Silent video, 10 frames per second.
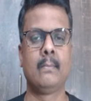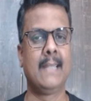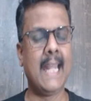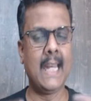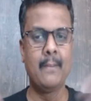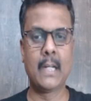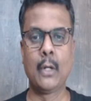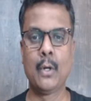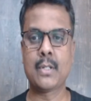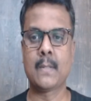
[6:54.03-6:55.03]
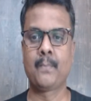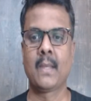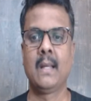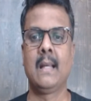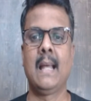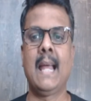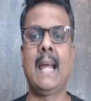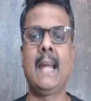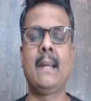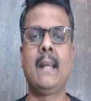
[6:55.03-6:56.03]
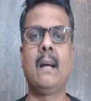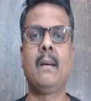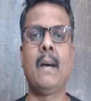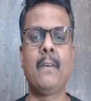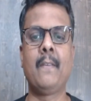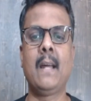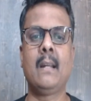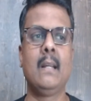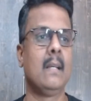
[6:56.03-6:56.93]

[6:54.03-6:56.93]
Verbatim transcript: They leave it loose and however,